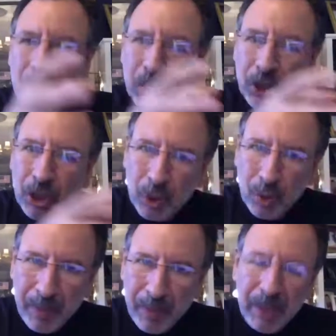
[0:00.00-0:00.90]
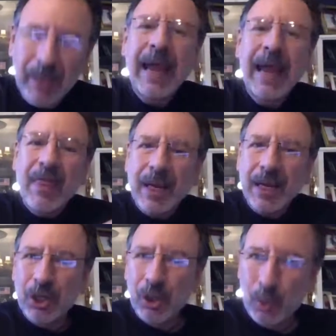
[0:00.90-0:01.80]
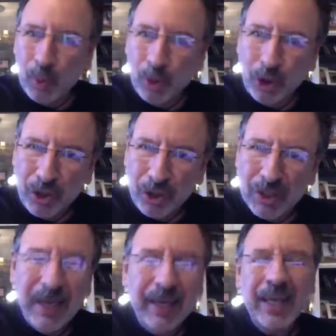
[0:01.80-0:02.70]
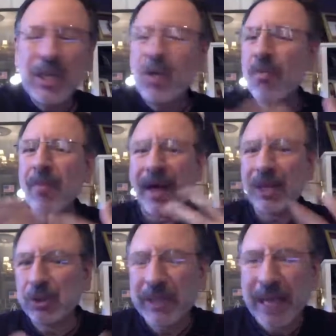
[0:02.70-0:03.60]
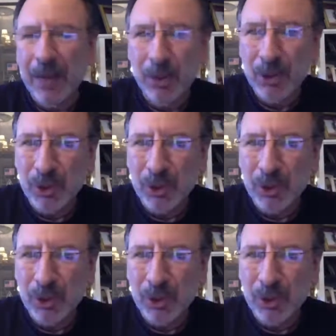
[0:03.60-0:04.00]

the new meaning and then into the words. Can you imagine what that would do